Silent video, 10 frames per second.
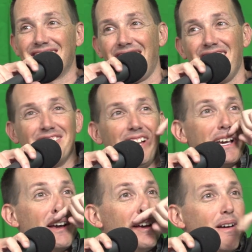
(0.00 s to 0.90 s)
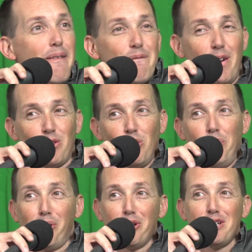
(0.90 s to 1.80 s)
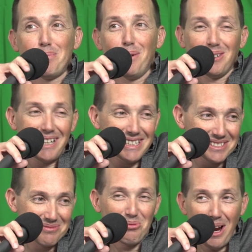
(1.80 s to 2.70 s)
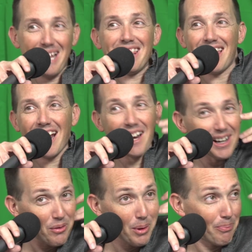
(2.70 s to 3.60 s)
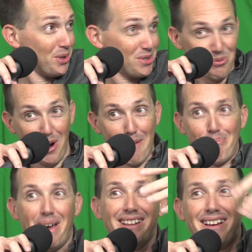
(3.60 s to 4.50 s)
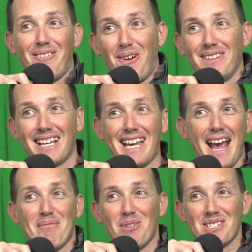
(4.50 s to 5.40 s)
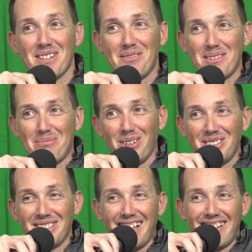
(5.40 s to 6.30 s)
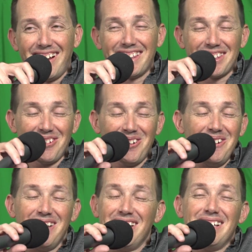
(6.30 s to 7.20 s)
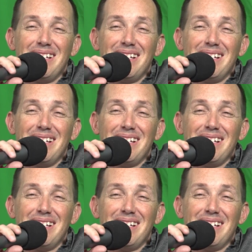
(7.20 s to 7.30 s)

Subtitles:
The entire like federal police building is right there. We pushed right past, like we're on the cameras of it pushing like right through.